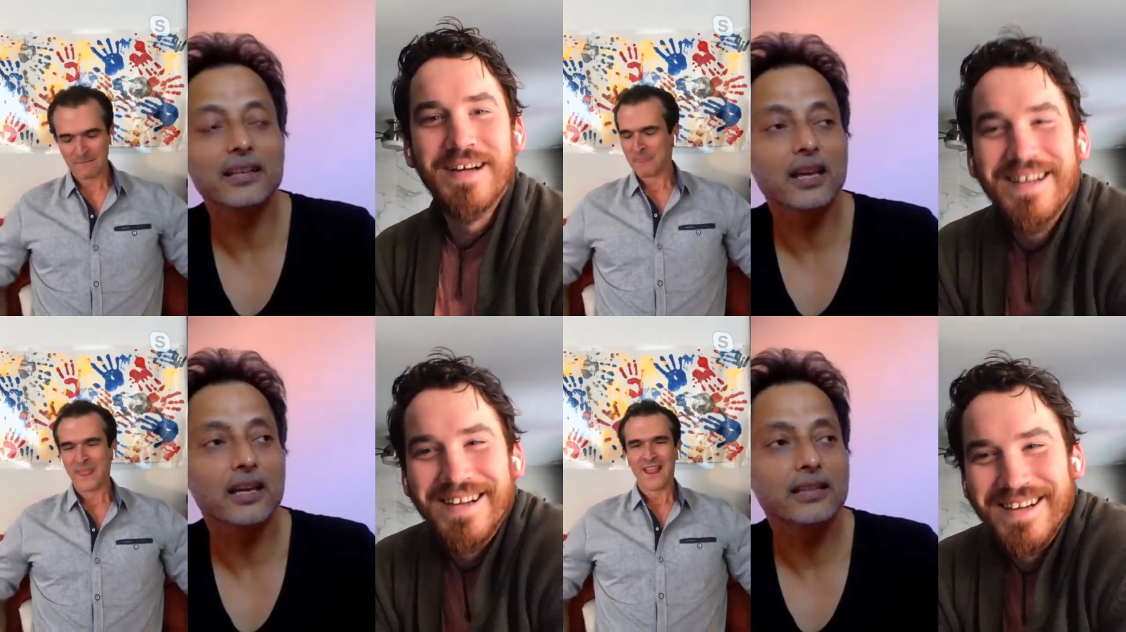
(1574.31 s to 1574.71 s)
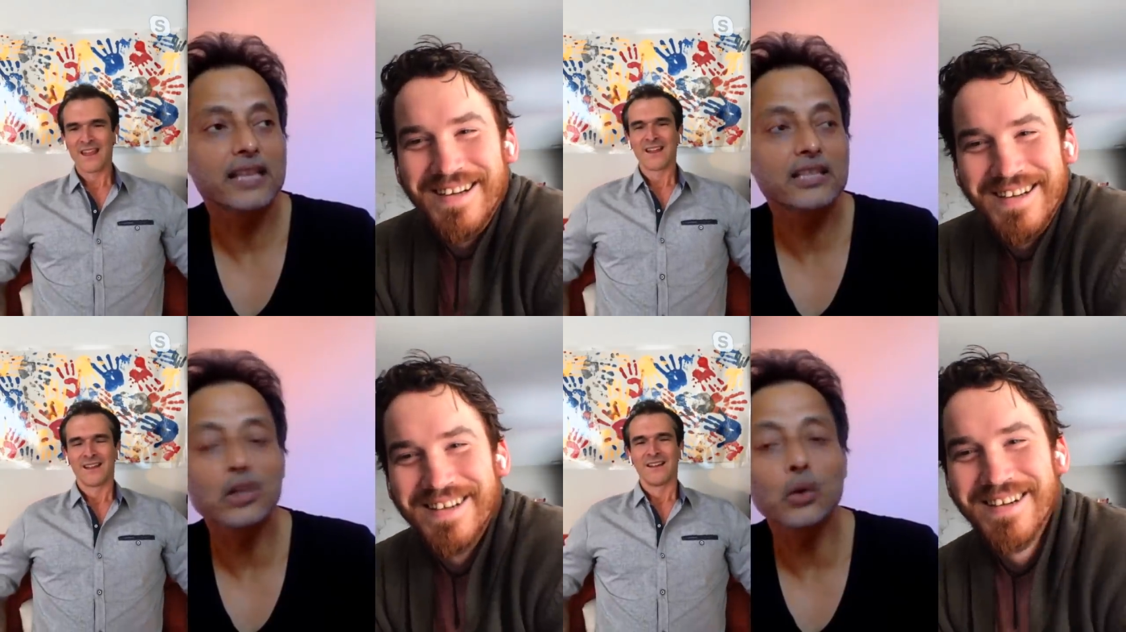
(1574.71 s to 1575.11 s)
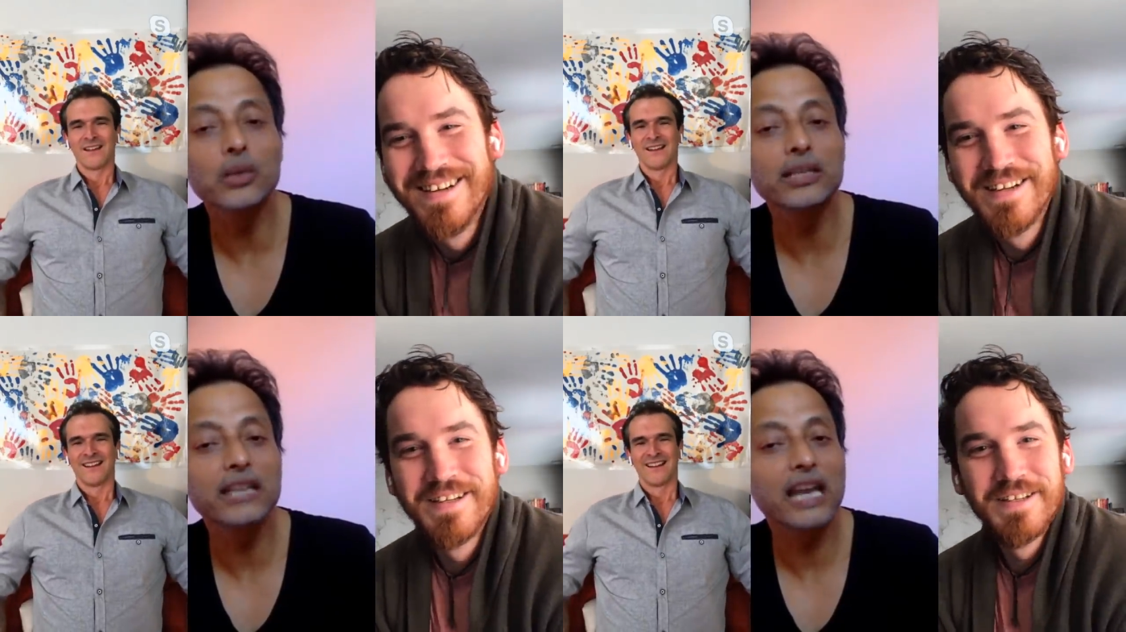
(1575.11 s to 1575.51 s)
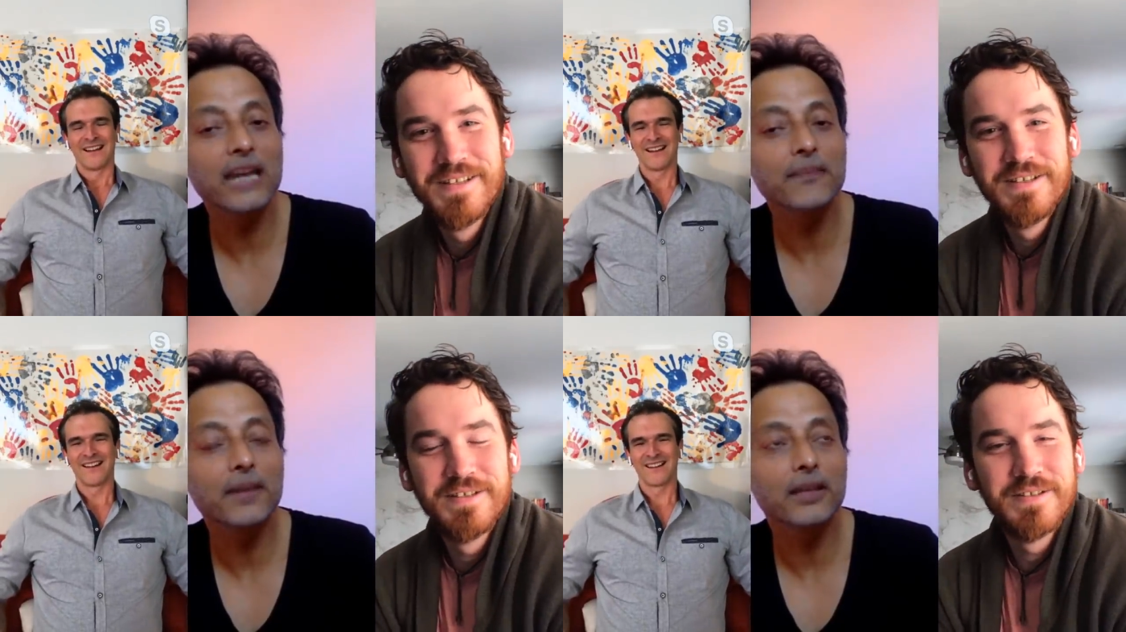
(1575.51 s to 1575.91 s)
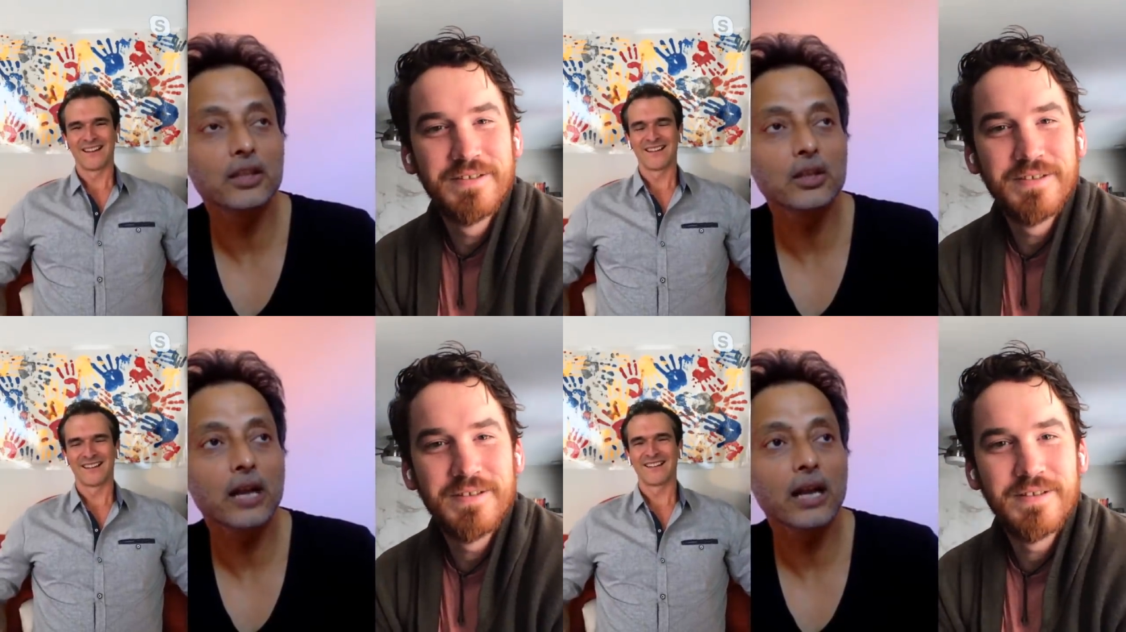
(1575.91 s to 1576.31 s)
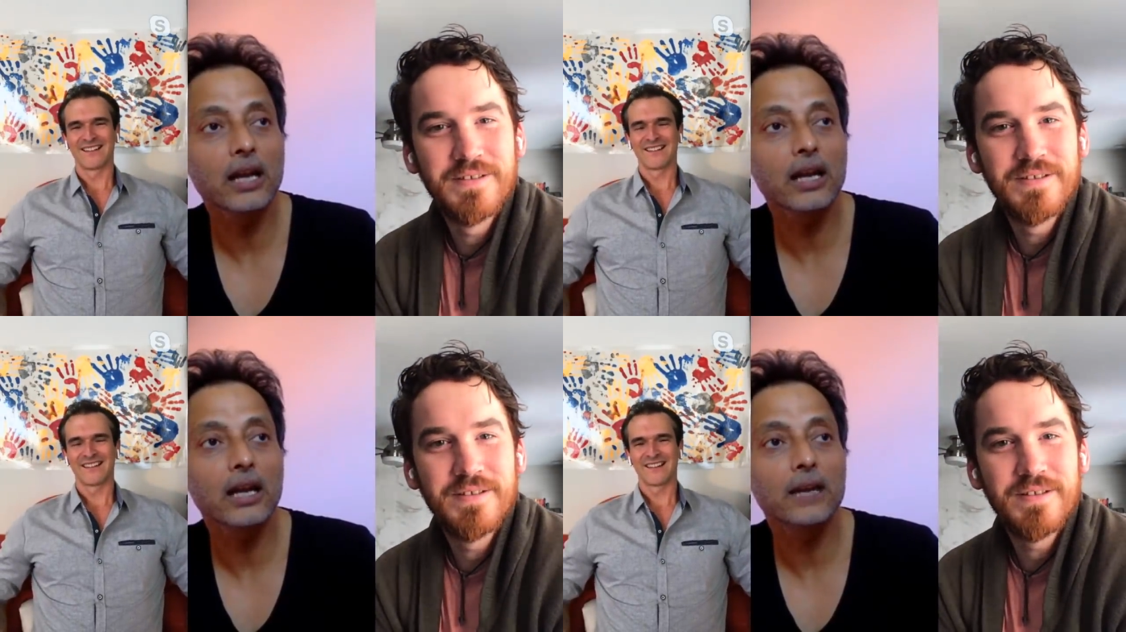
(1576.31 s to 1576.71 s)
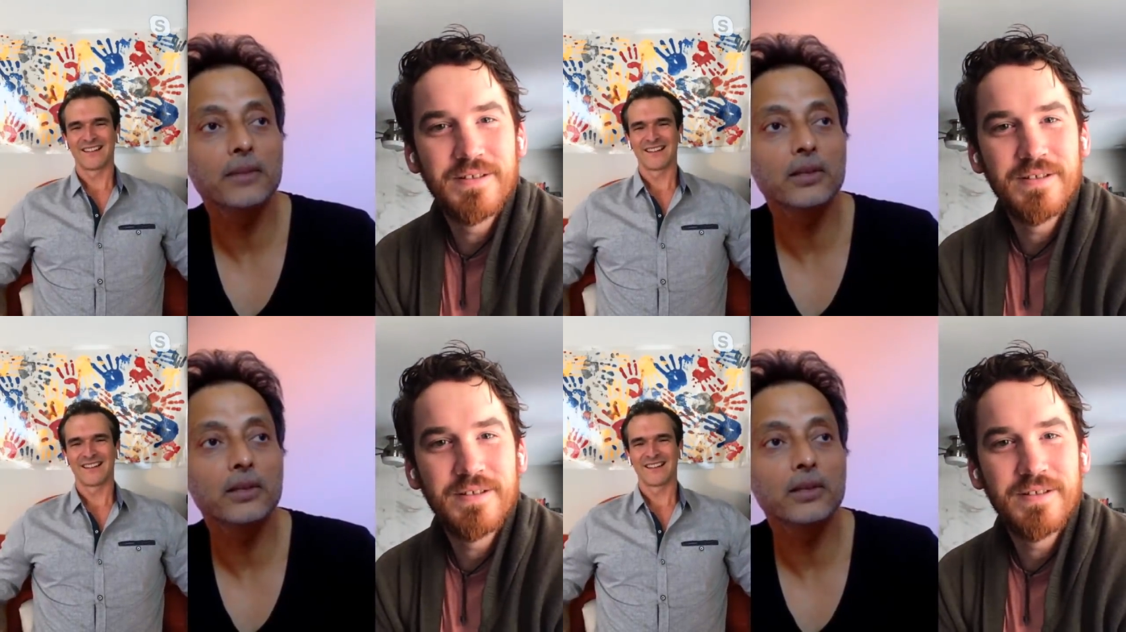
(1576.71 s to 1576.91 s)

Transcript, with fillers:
Speaker 1: Yeah, that's the only time. You know,